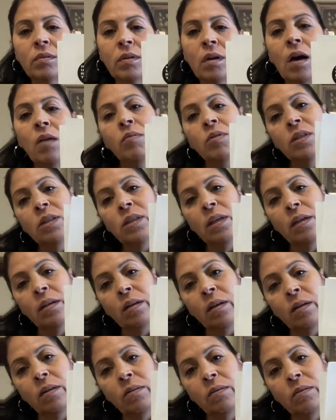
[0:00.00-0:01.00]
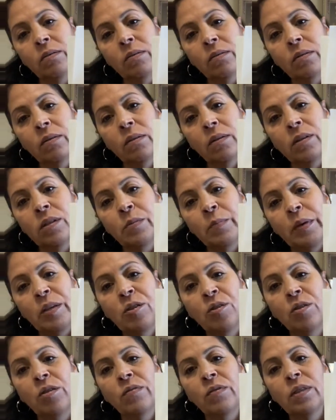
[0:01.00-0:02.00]
I would say no,
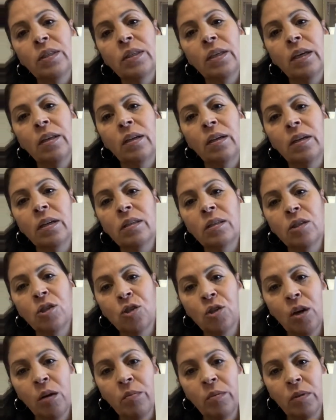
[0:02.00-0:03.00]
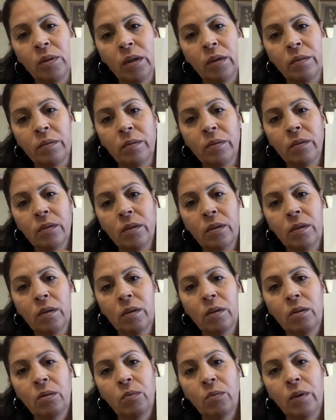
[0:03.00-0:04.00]
especially if it's getting us in trouble and
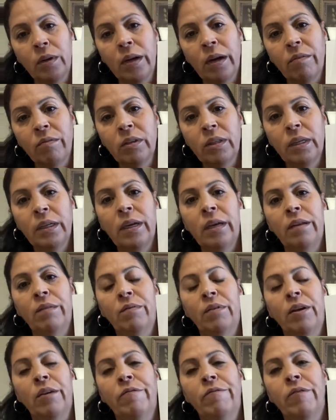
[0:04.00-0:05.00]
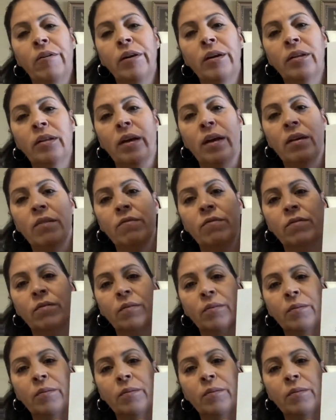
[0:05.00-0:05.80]
we're not really getting very far in life.